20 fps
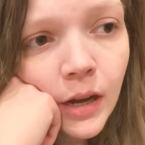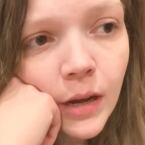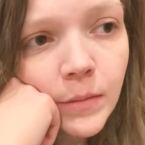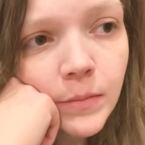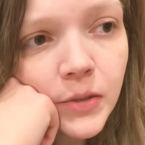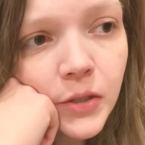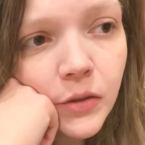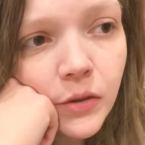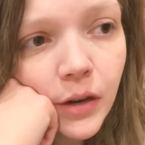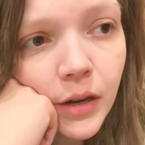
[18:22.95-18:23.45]

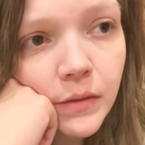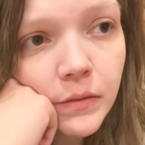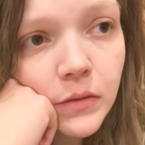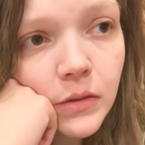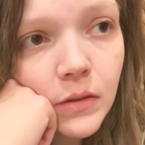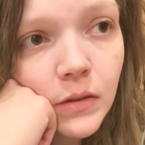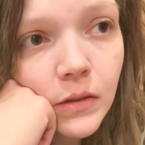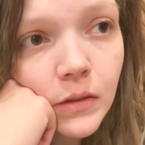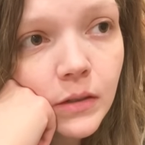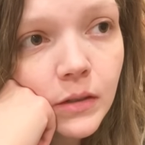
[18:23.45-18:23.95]
I'm so
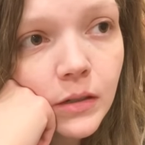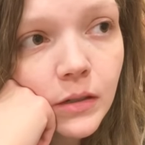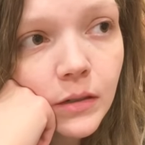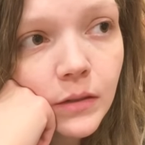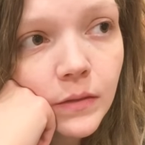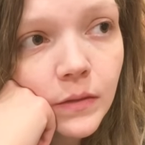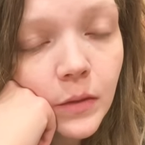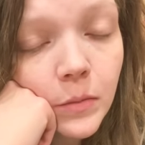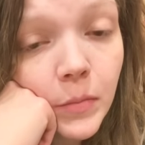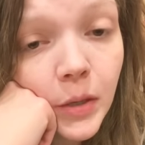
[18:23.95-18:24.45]
grateful
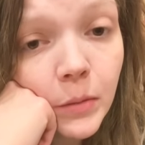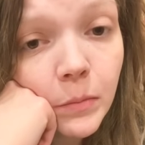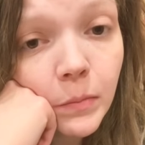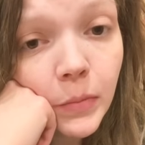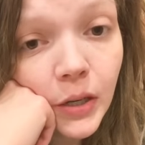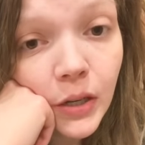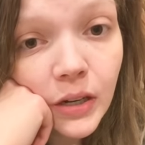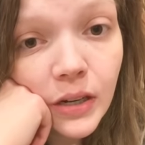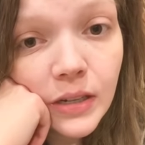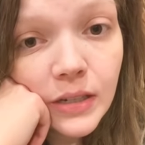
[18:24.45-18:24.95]
for my
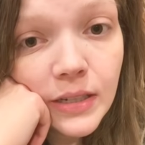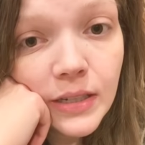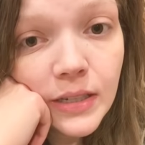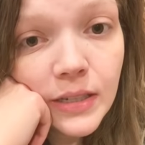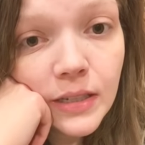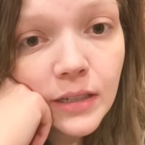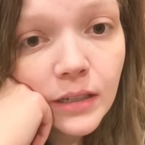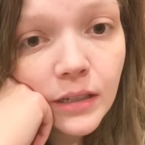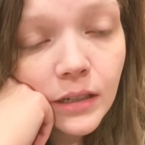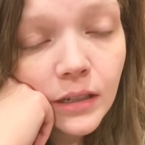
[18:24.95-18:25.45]
birds.